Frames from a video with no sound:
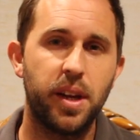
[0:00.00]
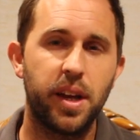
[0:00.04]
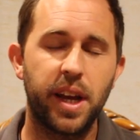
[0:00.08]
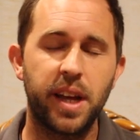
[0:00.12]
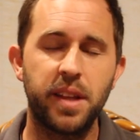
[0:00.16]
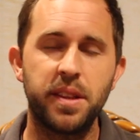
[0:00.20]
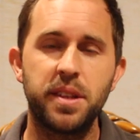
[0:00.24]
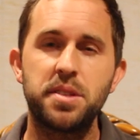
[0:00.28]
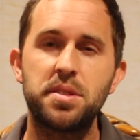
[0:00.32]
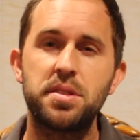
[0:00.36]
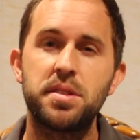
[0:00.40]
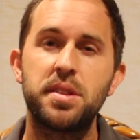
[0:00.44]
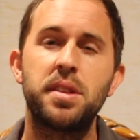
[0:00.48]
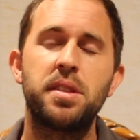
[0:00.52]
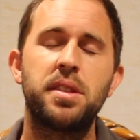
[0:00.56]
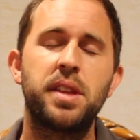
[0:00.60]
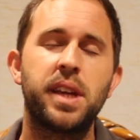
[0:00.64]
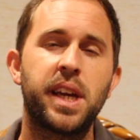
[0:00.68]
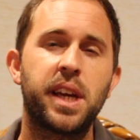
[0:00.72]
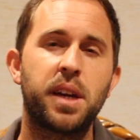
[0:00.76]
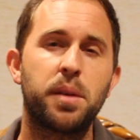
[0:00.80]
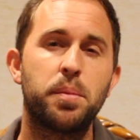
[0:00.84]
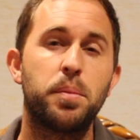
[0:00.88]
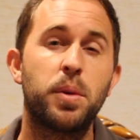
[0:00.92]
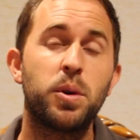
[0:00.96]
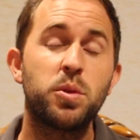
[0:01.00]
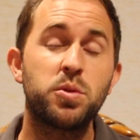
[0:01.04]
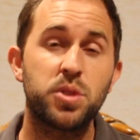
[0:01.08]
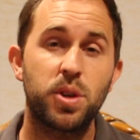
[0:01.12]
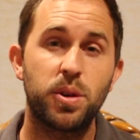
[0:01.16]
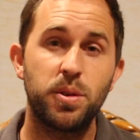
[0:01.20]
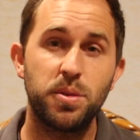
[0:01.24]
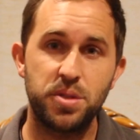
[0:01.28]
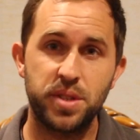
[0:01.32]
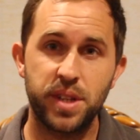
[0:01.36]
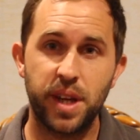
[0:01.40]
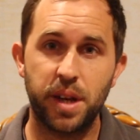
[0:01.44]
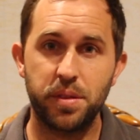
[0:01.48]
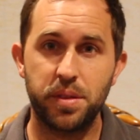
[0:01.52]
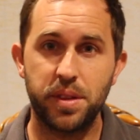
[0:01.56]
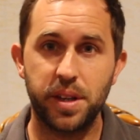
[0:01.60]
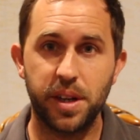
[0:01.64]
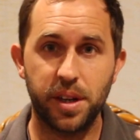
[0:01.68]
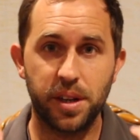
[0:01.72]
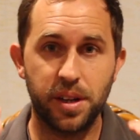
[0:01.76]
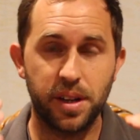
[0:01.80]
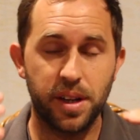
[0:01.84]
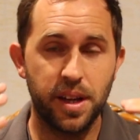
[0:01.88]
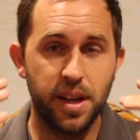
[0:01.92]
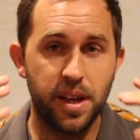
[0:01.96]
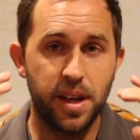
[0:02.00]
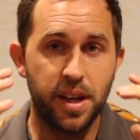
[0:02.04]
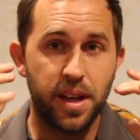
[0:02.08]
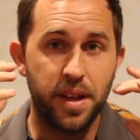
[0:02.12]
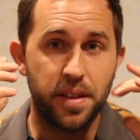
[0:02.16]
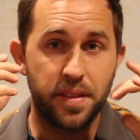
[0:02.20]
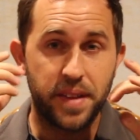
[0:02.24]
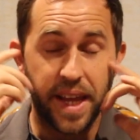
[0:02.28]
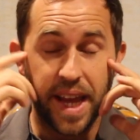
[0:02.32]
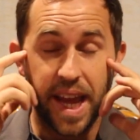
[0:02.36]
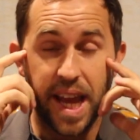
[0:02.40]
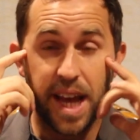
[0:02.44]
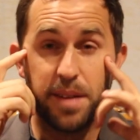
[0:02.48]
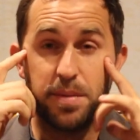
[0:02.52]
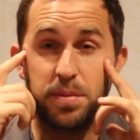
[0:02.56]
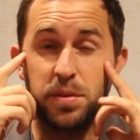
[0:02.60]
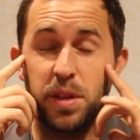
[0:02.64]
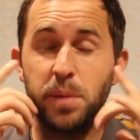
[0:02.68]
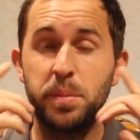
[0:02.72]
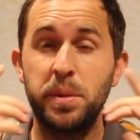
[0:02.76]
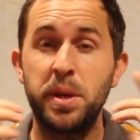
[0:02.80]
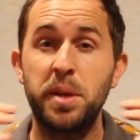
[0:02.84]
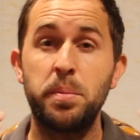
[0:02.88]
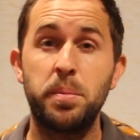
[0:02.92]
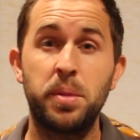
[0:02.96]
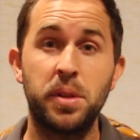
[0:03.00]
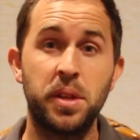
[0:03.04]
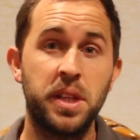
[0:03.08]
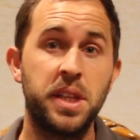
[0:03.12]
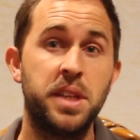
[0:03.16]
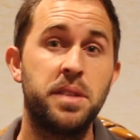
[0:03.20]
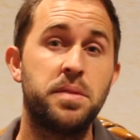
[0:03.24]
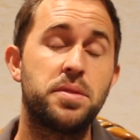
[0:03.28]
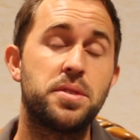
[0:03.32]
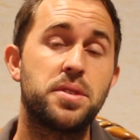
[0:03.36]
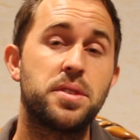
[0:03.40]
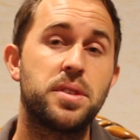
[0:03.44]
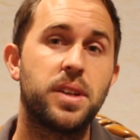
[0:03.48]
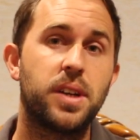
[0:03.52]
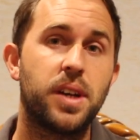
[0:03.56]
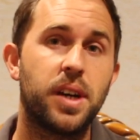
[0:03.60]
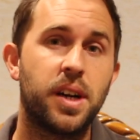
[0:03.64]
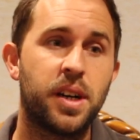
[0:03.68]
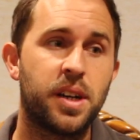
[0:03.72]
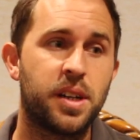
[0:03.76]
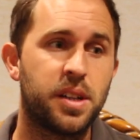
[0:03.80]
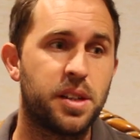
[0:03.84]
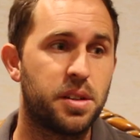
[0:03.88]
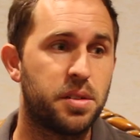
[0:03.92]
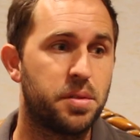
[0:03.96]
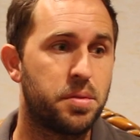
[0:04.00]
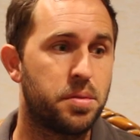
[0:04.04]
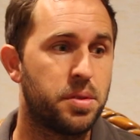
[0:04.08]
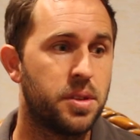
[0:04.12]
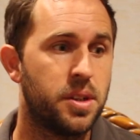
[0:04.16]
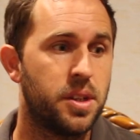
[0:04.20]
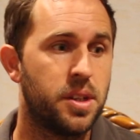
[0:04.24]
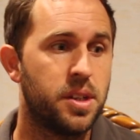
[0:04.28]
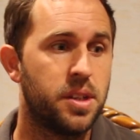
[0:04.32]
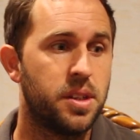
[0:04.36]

And this is the thing, most coaches out there, they have limited beliefs of